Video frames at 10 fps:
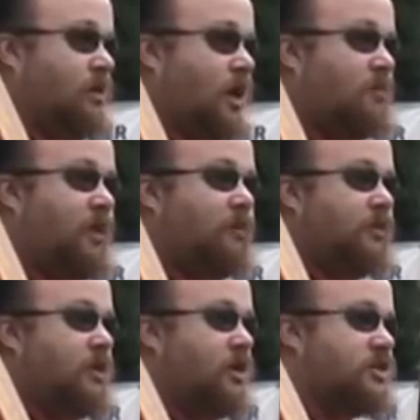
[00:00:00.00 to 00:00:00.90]
lot of
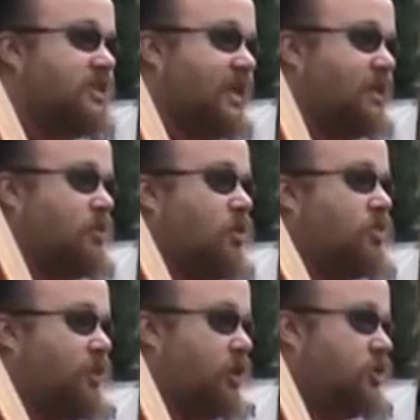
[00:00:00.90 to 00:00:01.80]
people that are second or
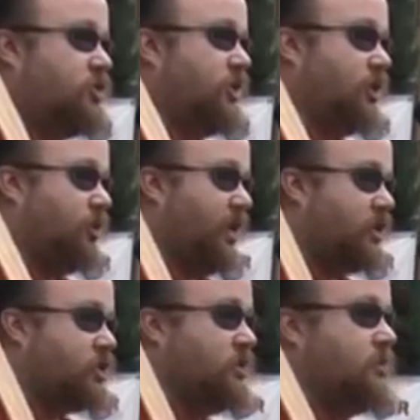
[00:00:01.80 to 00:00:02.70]
third
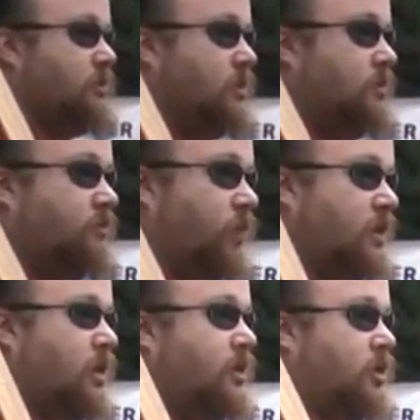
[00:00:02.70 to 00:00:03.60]
generation
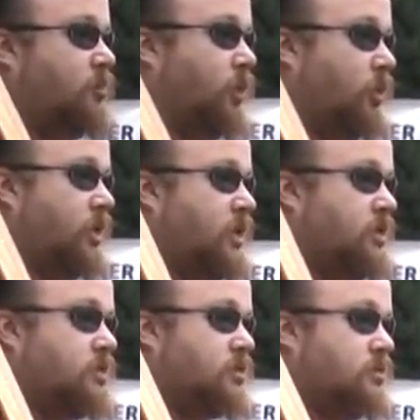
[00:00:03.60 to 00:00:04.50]
Freightliner
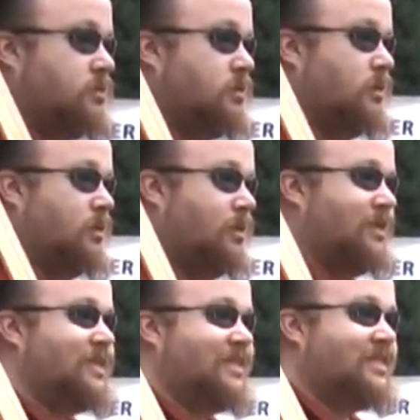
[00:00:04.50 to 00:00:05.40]
employees,
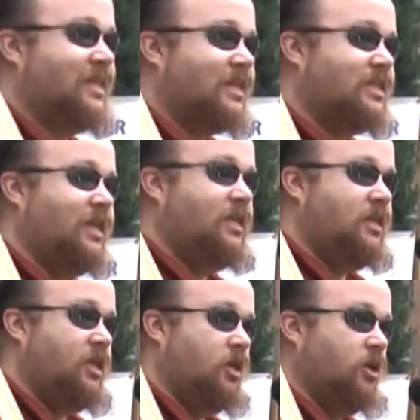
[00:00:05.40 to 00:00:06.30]
it's a
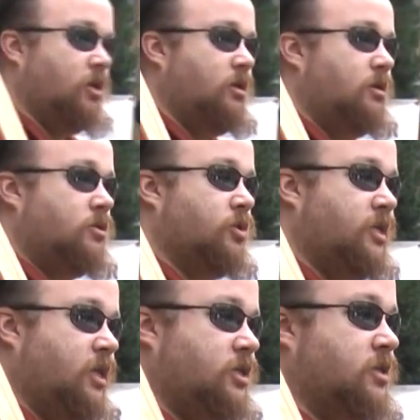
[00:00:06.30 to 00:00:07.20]
60-year
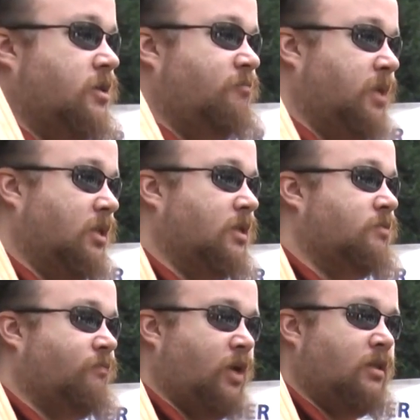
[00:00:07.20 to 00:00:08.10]
tradition of building
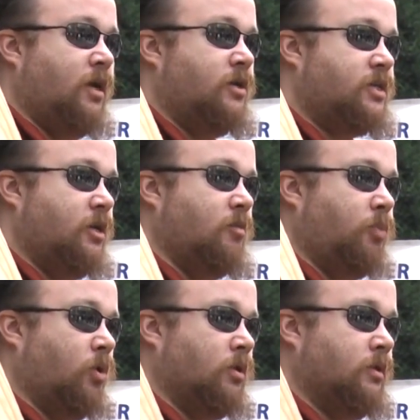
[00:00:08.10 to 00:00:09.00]
Freightliners here in
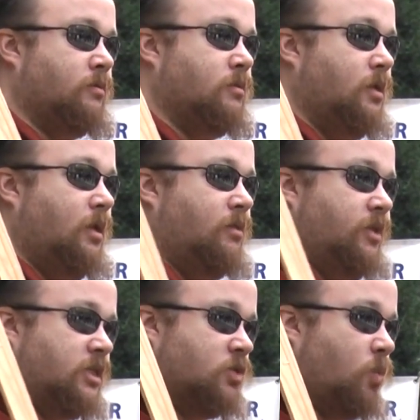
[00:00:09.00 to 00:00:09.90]
Portland.
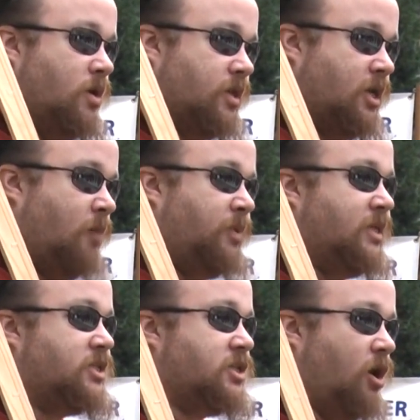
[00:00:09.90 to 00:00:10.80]
This is where the
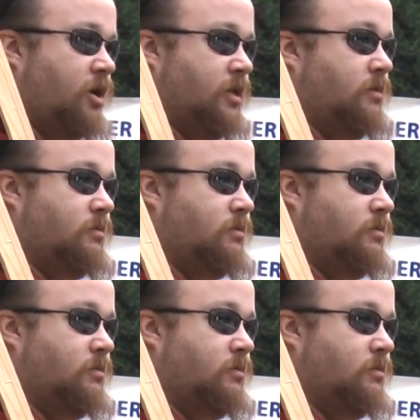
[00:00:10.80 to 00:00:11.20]
company started.